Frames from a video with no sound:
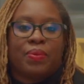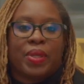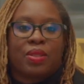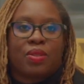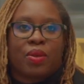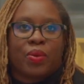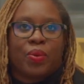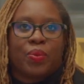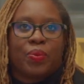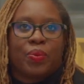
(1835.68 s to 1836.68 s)
And
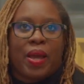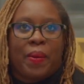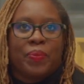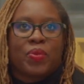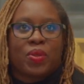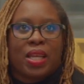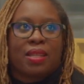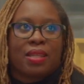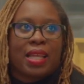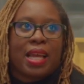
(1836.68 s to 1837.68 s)
so
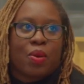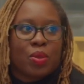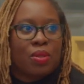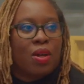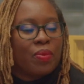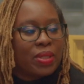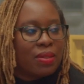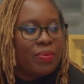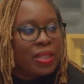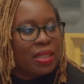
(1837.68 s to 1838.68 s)
that goes along
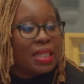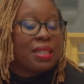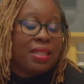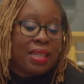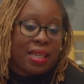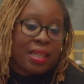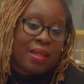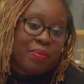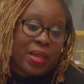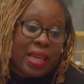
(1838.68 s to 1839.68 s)
with the listening,
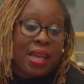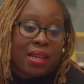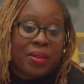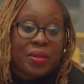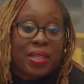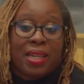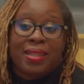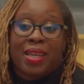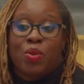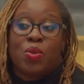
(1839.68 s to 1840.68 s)
and again, understanding
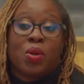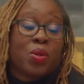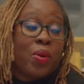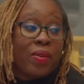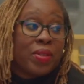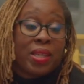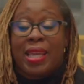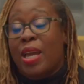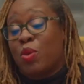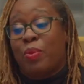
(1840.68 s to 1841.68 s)
that you don't know everything.
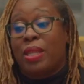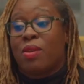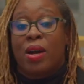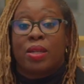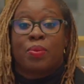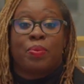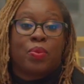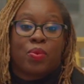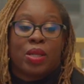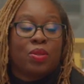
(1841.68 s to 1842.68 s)
Yeah, you may know how to
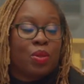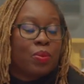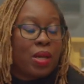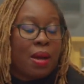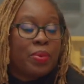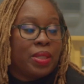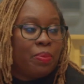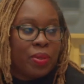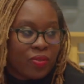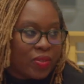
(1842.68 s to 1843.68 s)
run your company
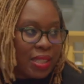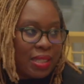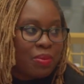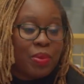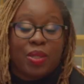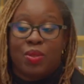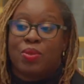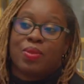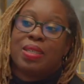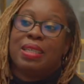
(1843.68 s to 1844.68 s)
perfectly, but you're
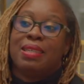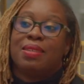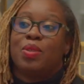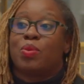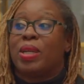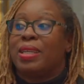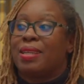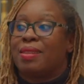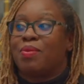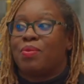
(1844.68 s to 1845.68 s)
running
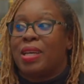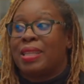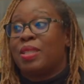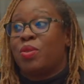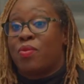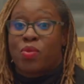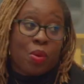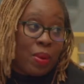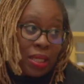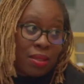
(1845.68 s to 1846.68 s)
it, unless you have
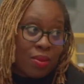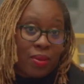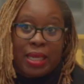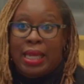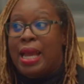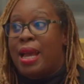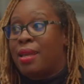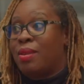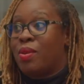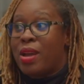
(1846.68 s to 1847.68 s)
robots or AI,
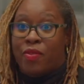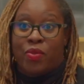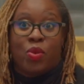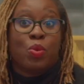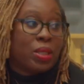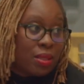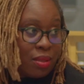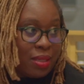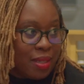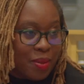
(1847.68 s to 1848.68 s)
you have humans
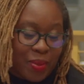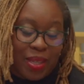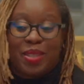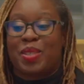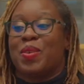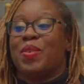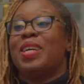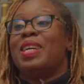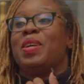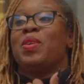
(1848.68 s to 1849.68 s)
to deal with. Yeah. So
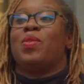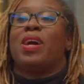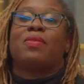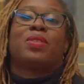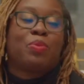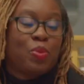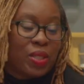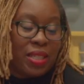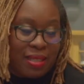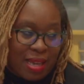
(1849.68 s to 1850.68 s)
you have to
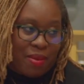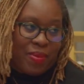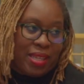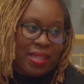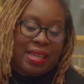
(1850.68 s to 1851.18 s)
put the time in